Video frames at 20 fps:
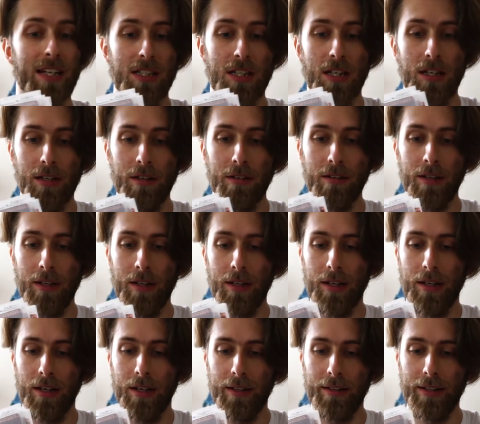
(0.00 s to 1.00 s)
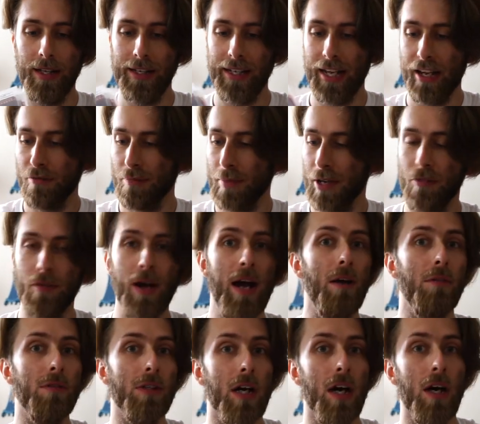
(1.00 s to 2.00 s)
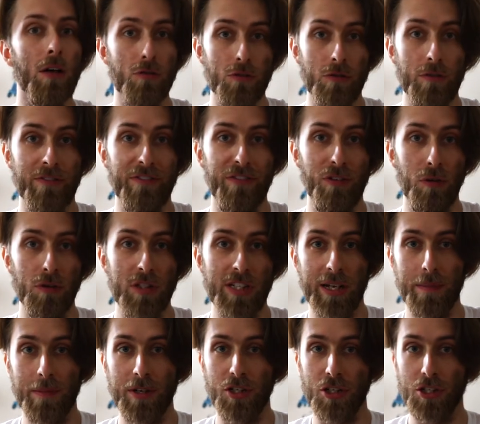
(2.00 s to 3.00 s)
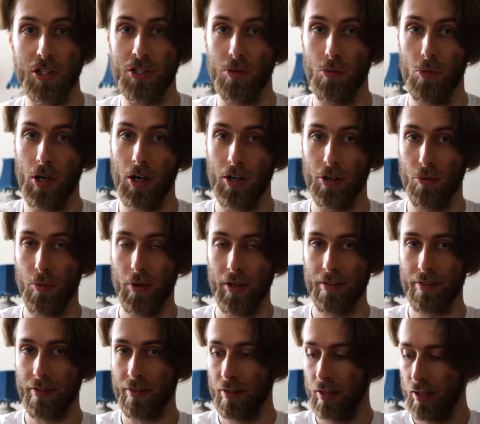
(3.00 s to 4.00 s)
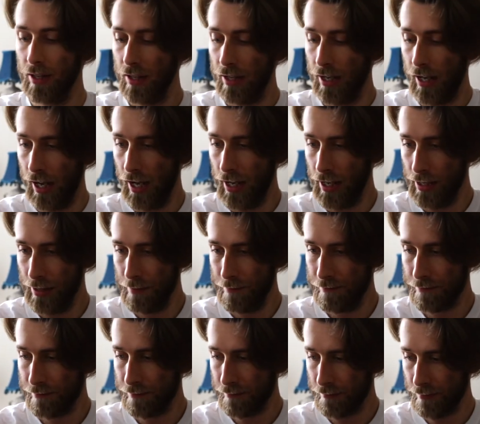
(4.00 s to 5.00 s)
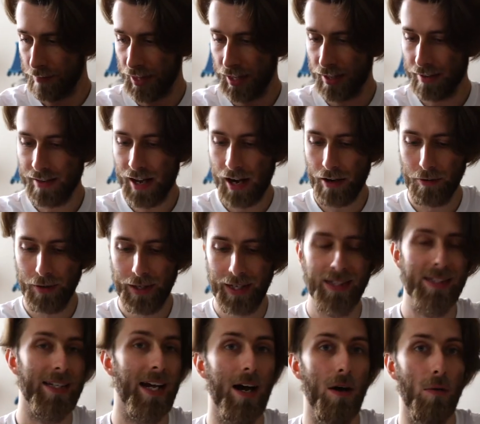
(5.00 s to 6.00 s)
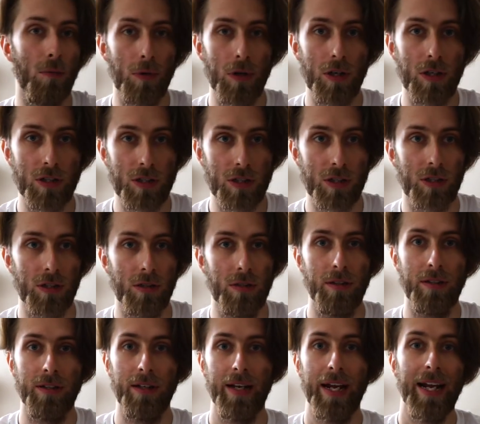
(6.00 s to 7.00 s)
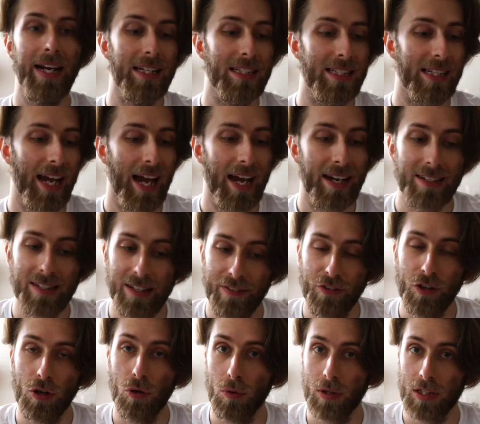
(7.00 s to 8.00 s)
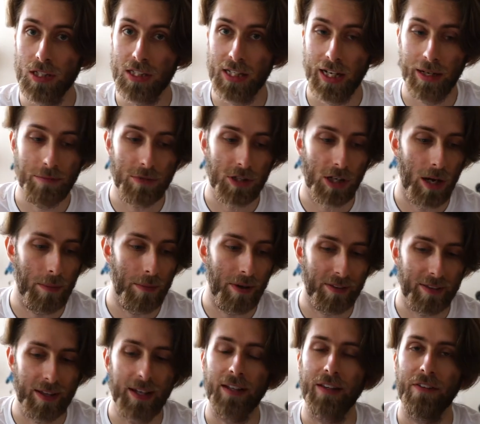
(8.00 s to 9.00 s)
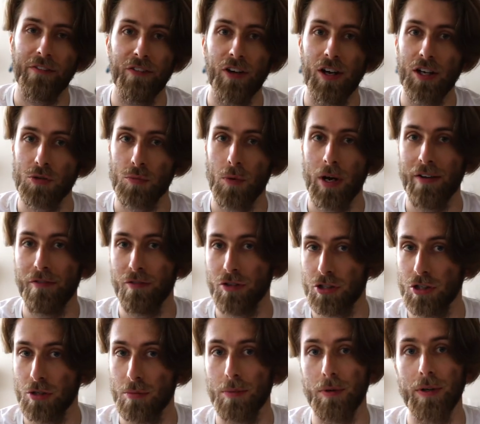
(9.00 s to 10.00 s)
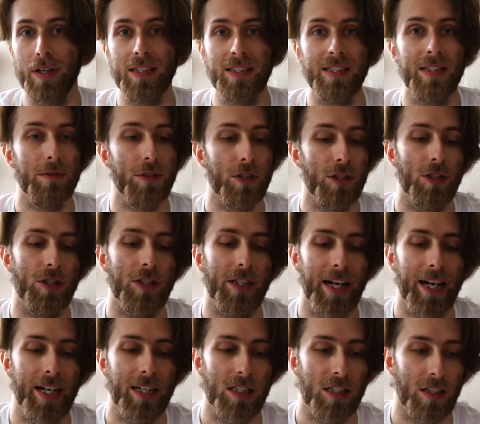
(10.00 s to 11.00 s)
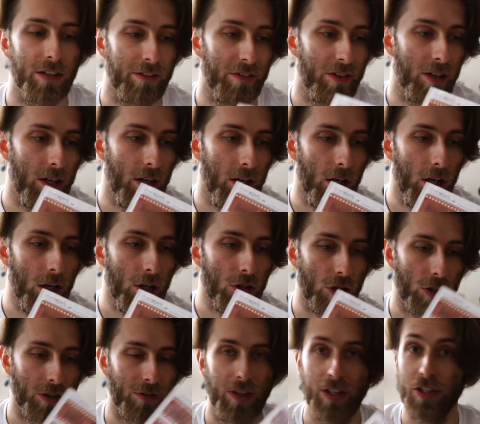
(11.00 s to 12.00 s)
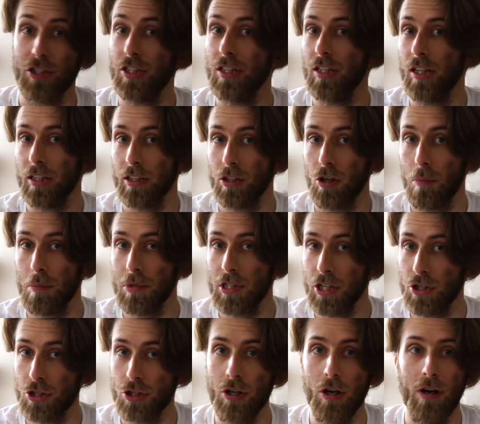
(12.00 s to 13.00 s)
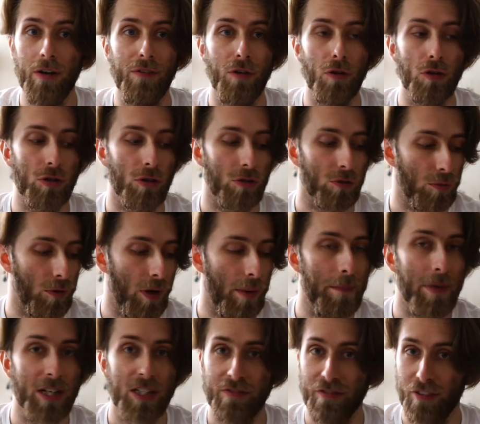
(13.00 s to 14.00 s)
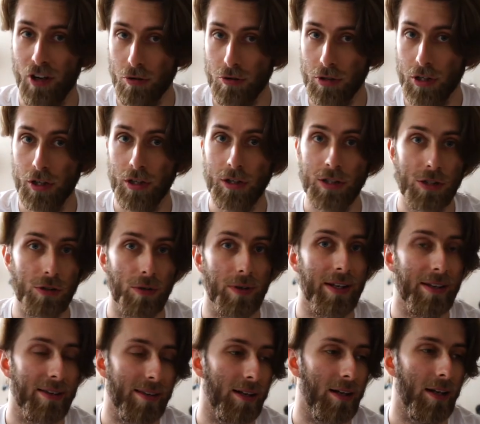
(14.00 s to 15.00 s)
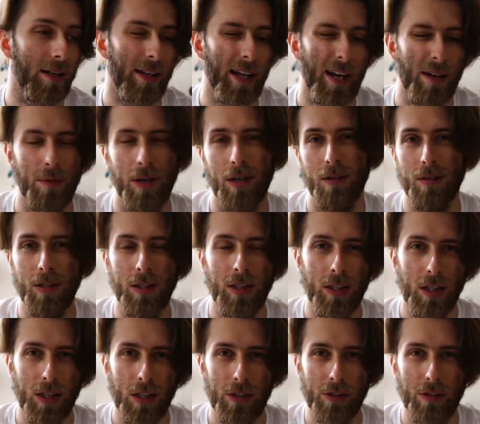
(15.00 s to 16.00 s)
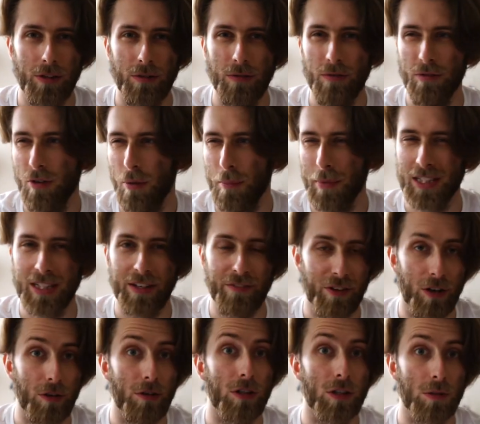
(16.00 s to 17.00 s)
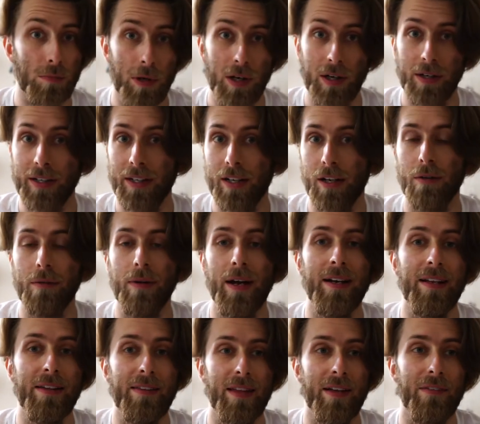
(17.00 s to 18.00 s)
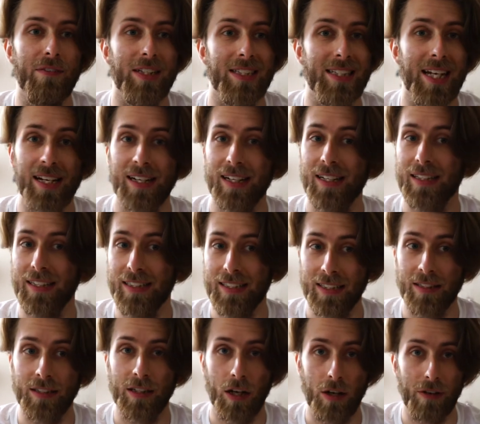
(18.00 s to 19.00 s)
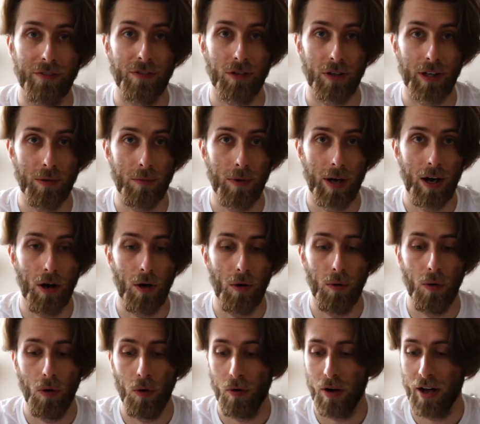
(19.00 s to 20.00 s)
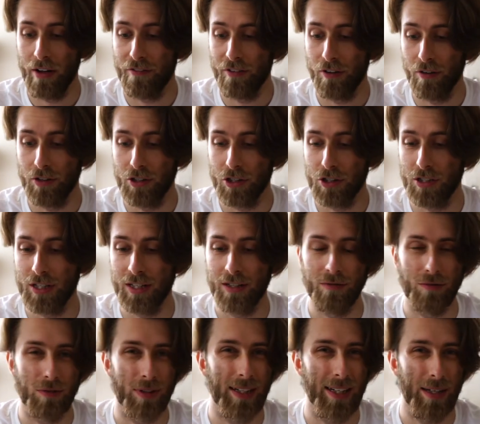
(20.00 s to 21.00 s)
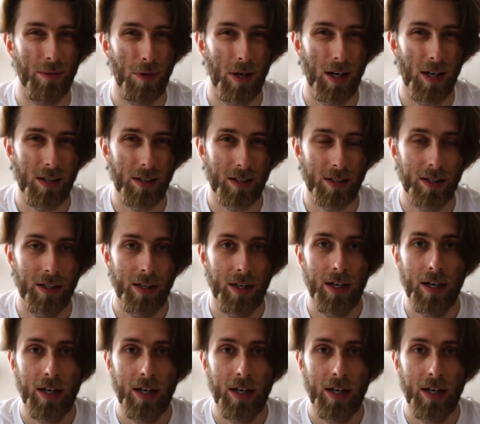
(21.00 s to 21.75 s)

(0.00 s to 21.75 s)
So that gave me around 140 images to work with. Narrowing it down was easy and difficult at the same time. I think the first wave was super easy. It was just a case of shots I just didn't like the composition of, or shots where I missed focus or anything like that. Not missing focus, but you know, anything that technically didn't go very well, or I felt it just didn't really work.